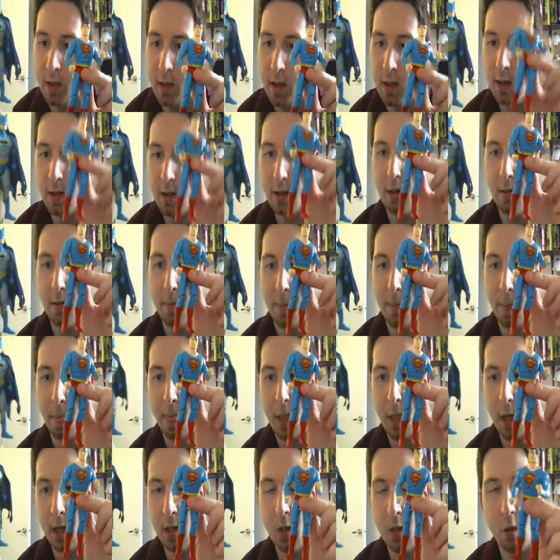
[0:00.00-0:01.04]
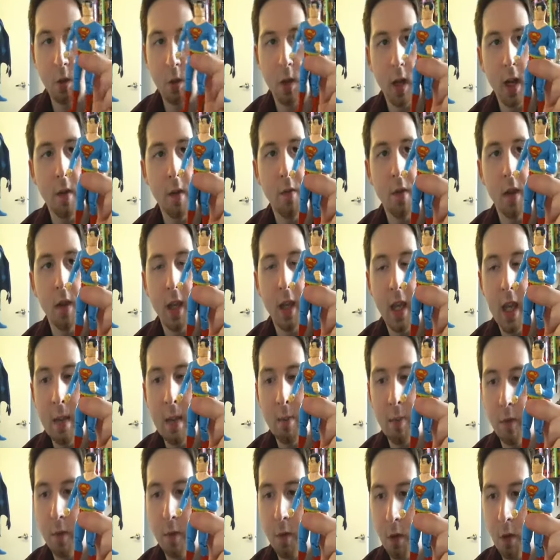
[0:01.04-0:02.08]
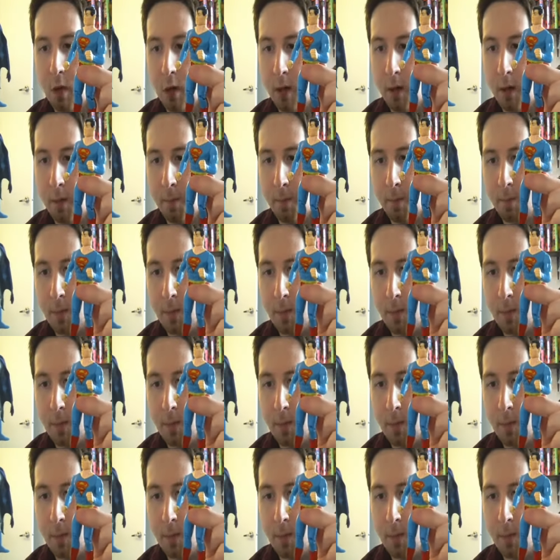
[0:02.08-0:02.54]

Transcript: here, I don't have the cape for,